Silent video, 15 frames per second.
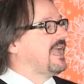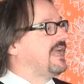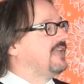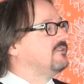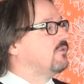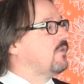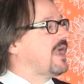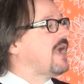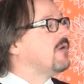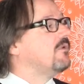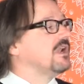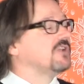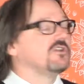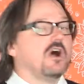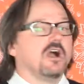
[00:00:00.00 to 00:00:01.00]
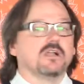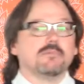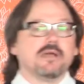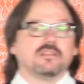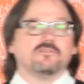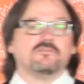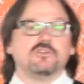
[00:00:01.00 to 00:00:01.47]
And the way I want to talk
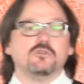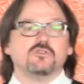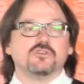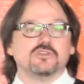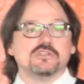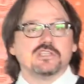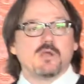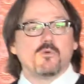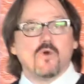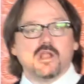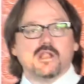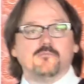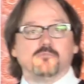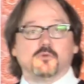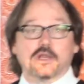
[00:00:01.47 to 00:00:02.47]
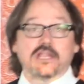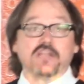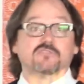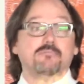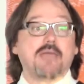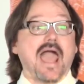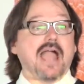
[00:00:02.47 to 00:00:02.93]
about the future is I want to bring
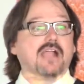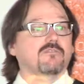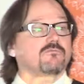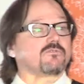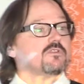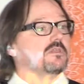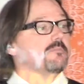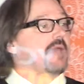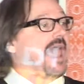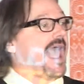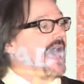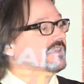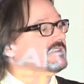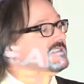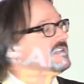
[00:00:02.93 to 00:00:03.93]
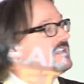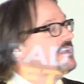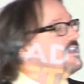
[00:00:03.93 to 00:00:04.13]
us back to the past.